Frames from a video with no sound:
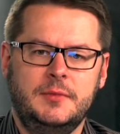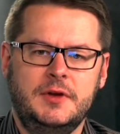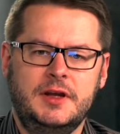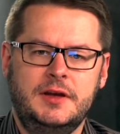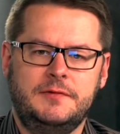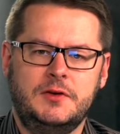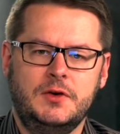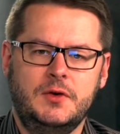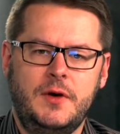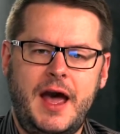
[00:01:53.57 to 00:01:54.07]

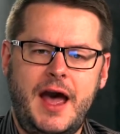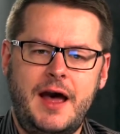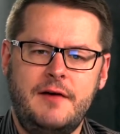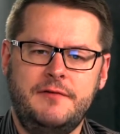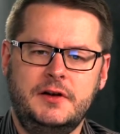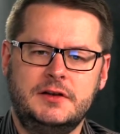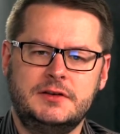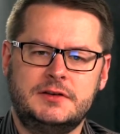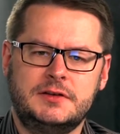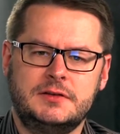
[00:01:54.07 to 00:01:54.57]
if you
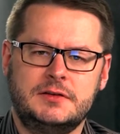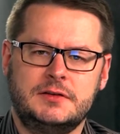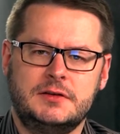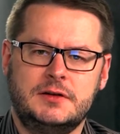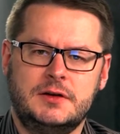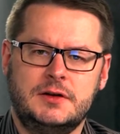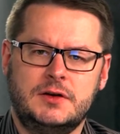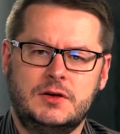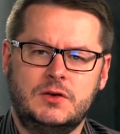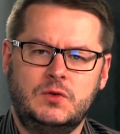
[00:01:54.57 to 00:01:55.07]
haven't
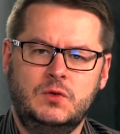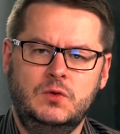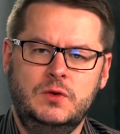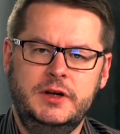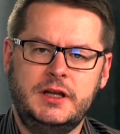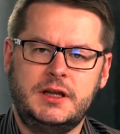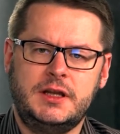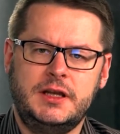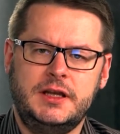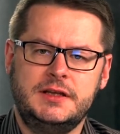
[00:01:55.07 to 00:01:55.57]

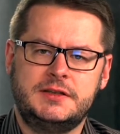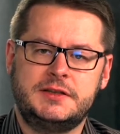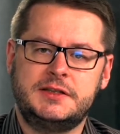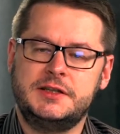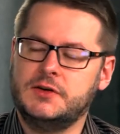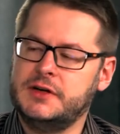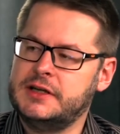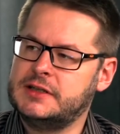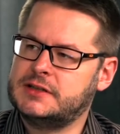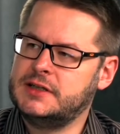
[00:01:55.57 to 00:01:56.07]
really
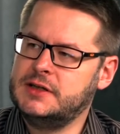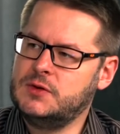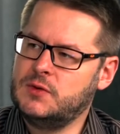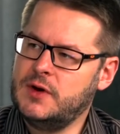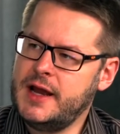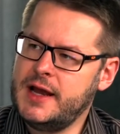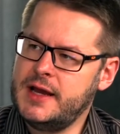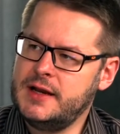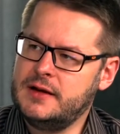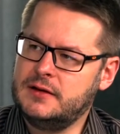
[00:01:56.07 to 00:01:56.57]
seriously
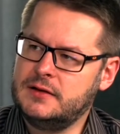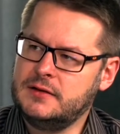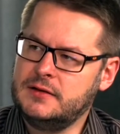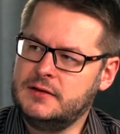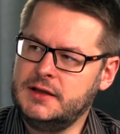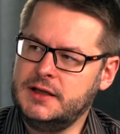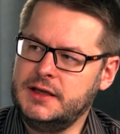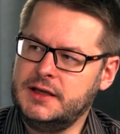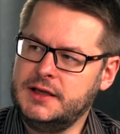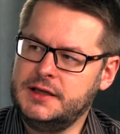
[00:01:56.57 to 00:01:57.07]
read
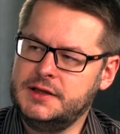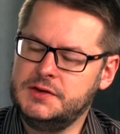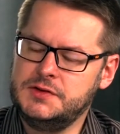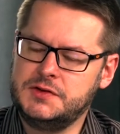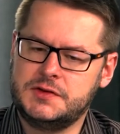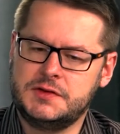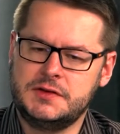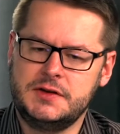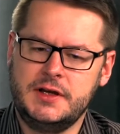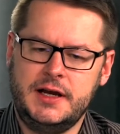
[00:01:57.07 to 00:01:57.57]

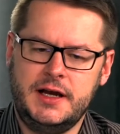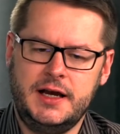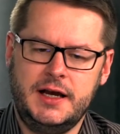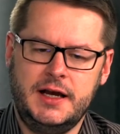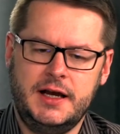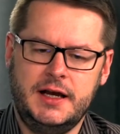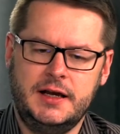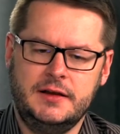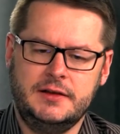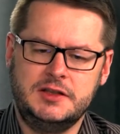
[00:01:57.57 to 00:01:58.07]
these
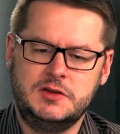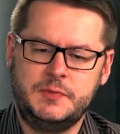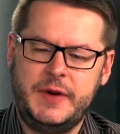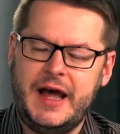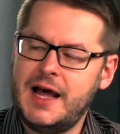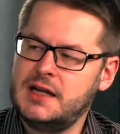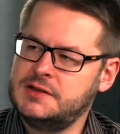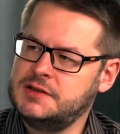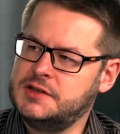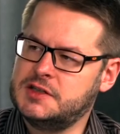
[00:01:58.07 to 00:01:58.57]

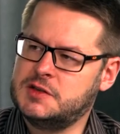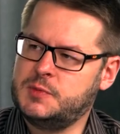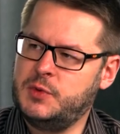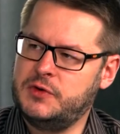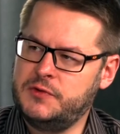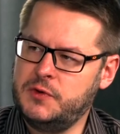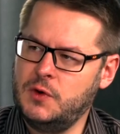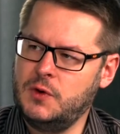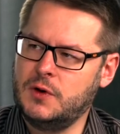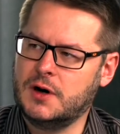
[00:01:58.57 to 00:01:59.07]
passages
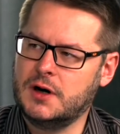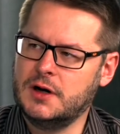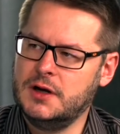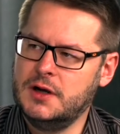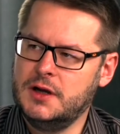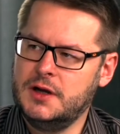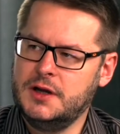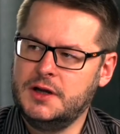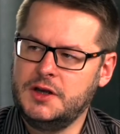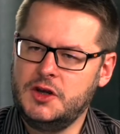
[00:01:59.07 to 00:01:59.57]
before,
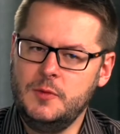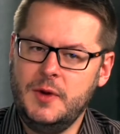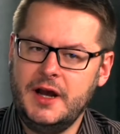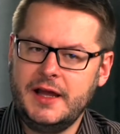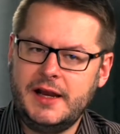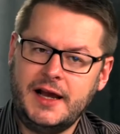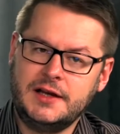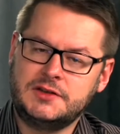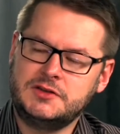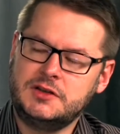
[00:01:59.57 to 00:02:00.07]
you
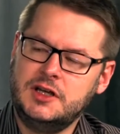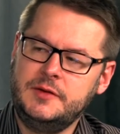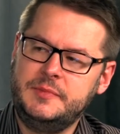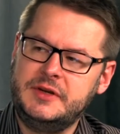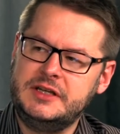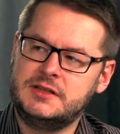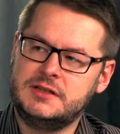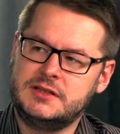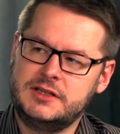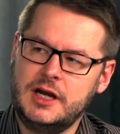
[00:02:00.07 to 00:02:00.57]
might actually
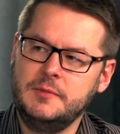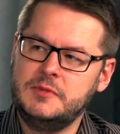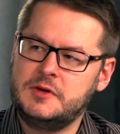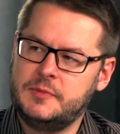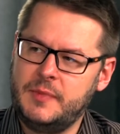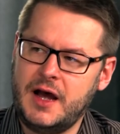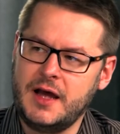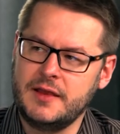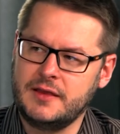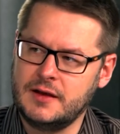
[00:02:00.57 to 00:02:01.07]
be
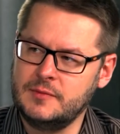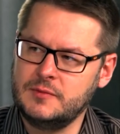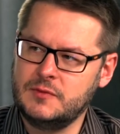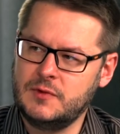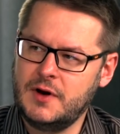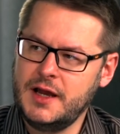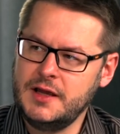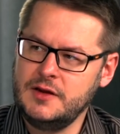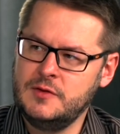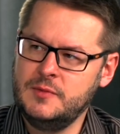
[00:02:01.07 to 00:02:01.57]
stumped by them,
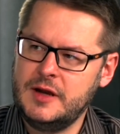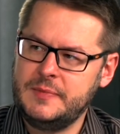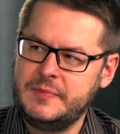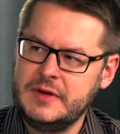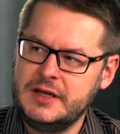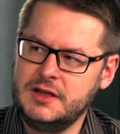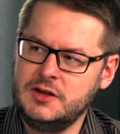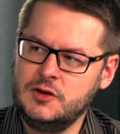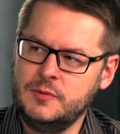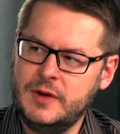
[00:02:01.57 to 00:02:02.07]
right? You might
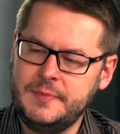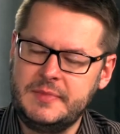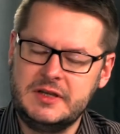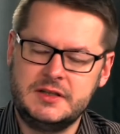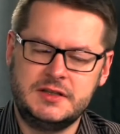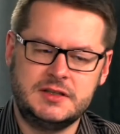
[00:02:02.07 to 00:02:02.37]
be